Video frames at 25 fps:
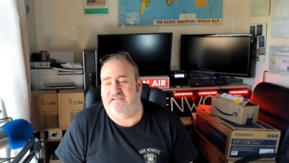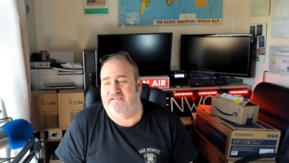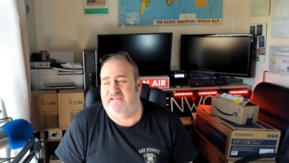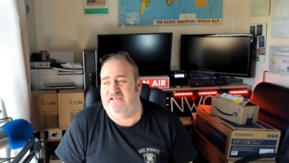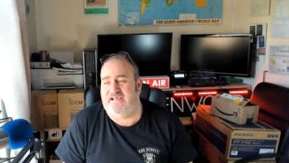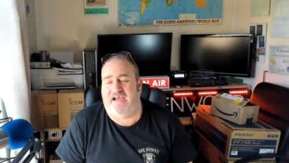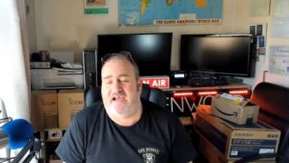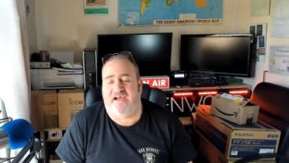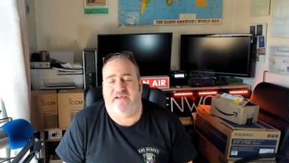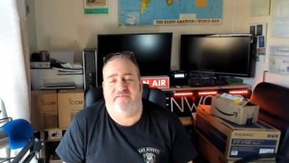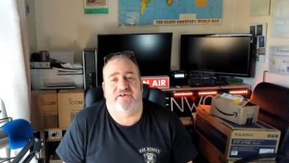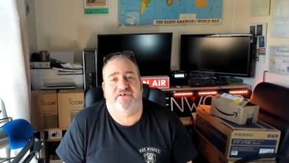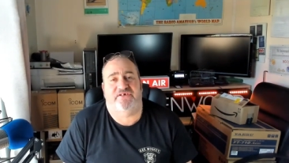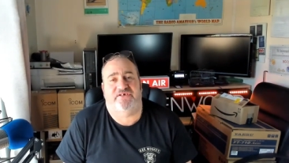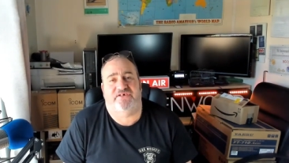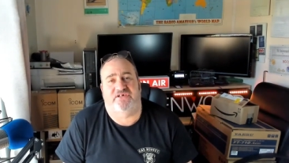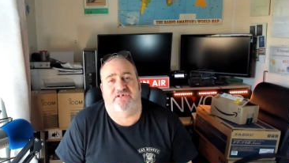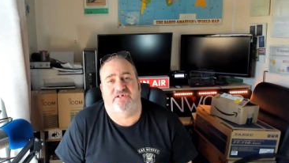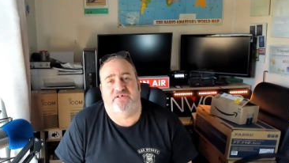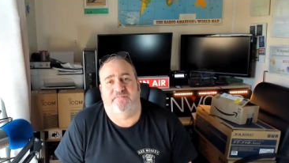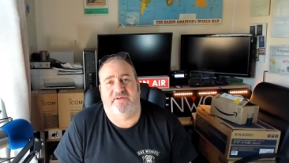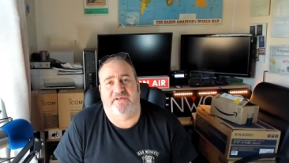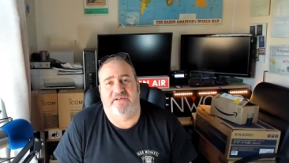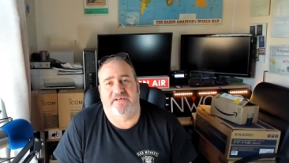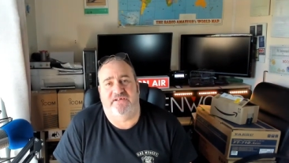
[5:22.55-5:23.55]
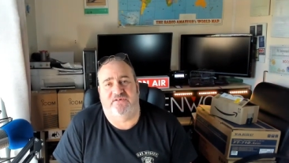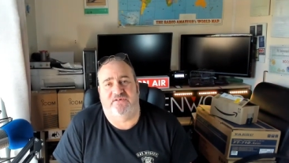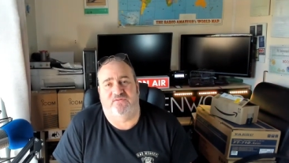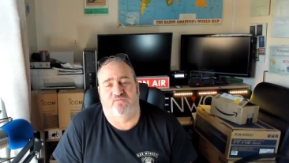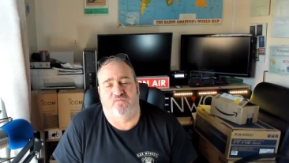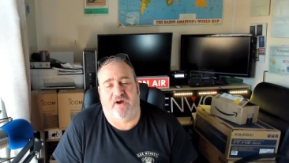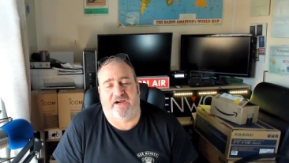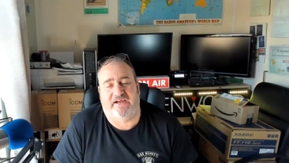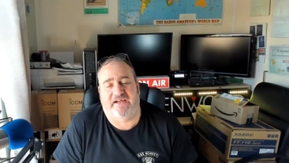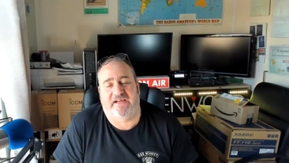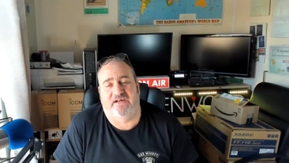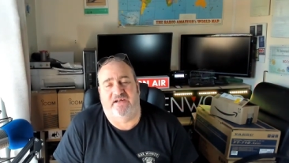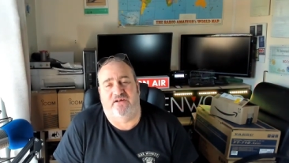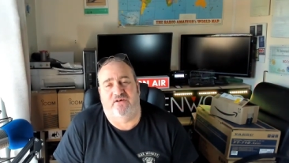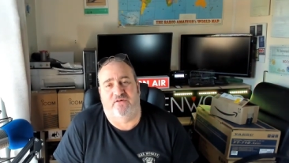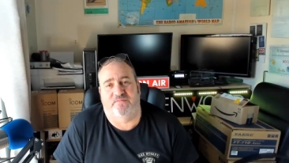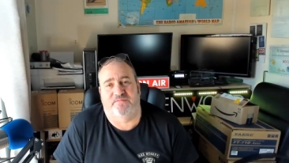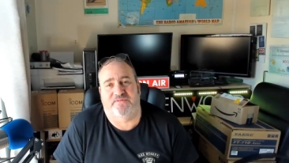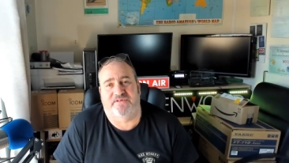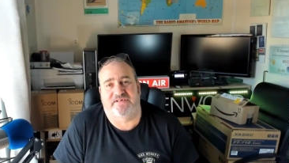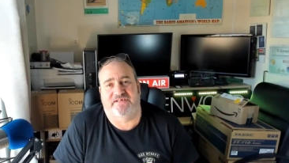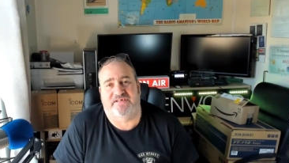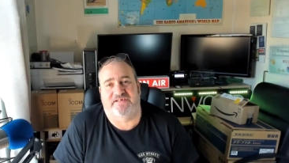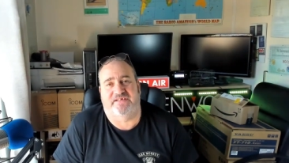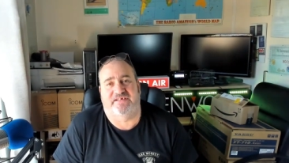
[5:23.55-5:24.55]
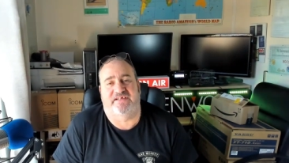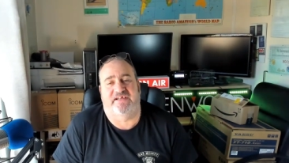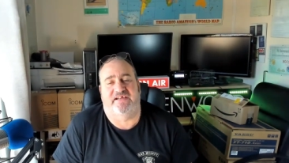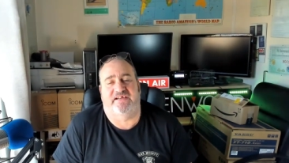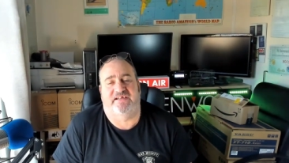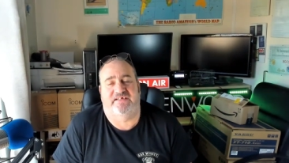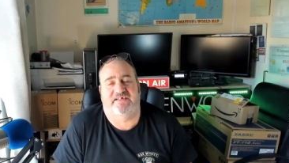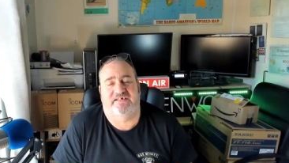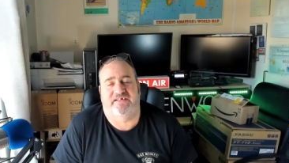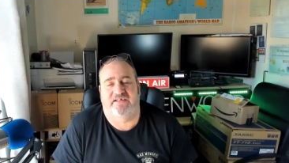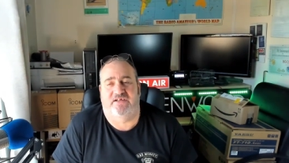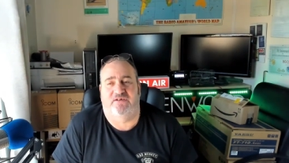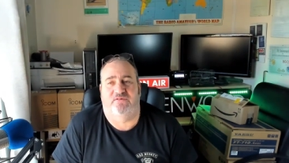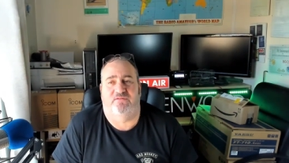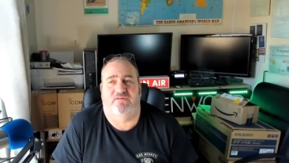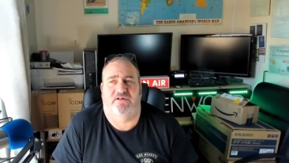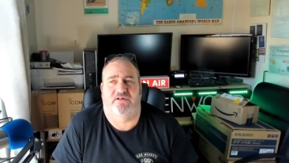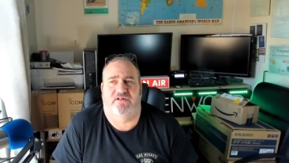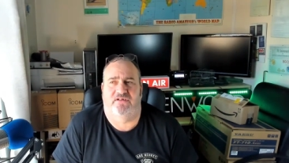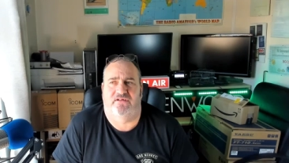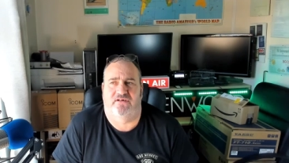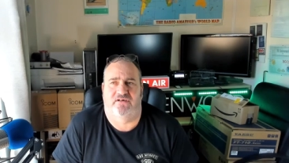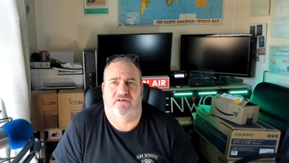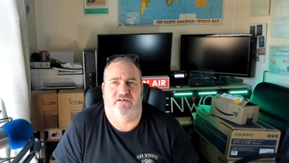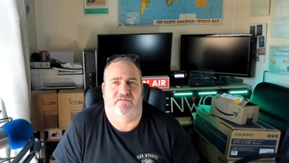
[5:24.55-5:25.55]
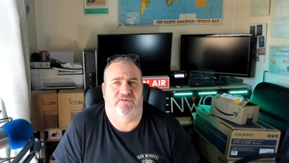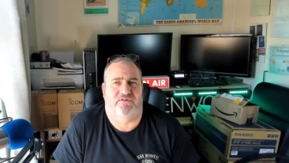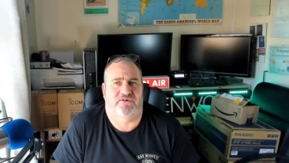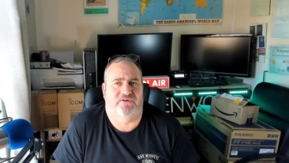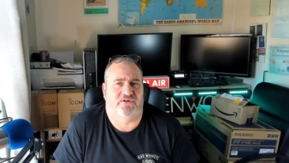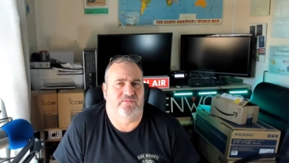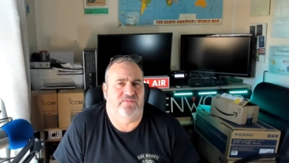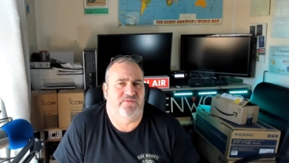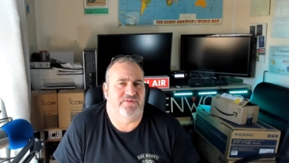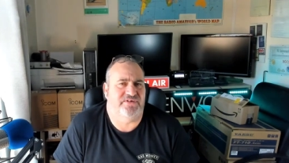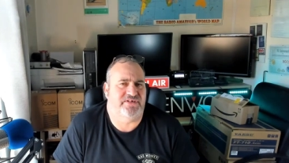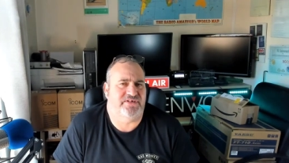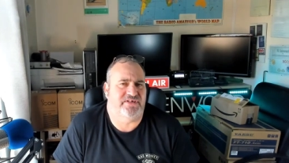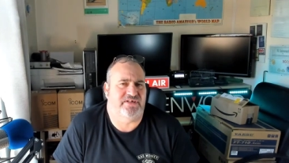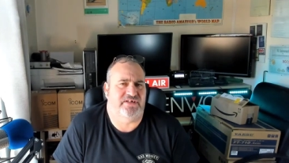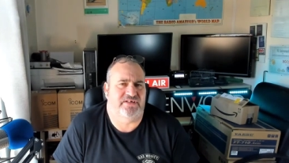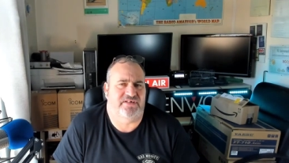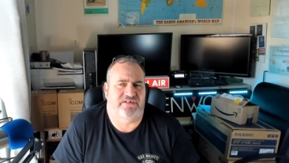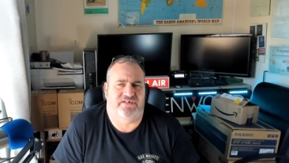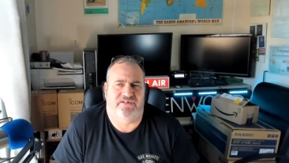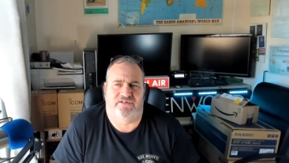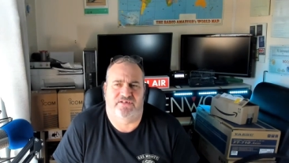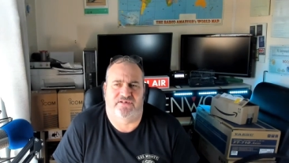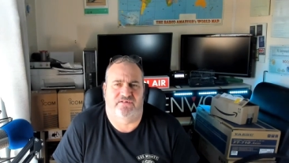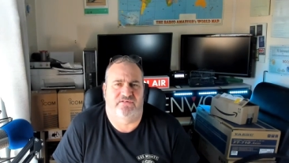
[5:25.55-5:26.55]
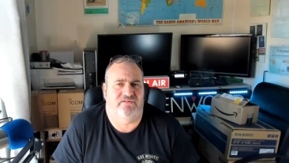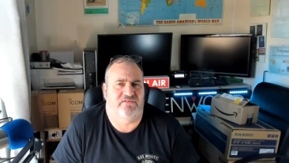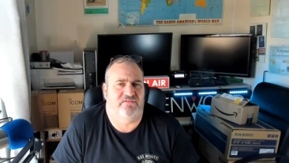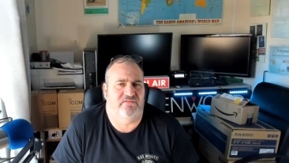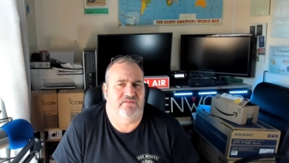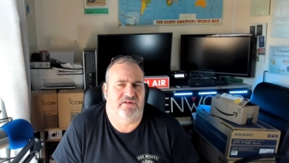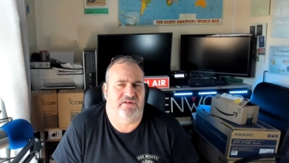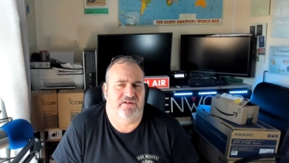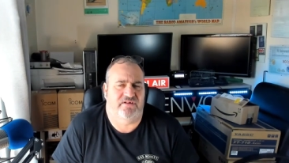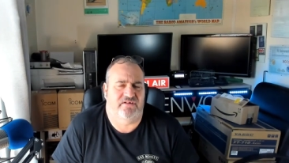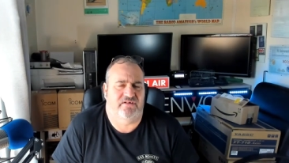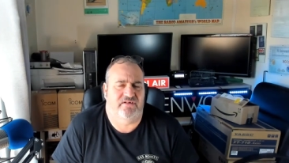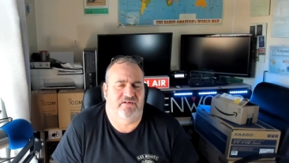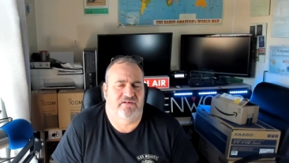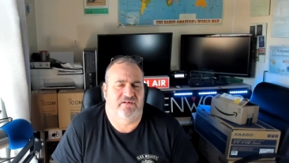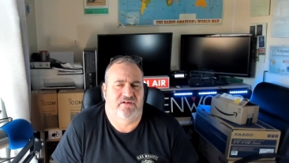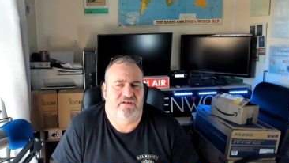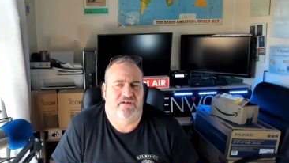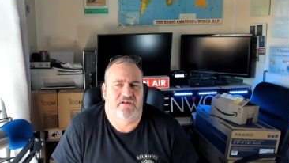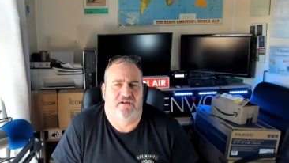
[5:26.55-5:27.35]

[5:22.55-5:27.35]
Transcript: the RSGB is whacking it up to 60 quid a year or something, 62 quid a year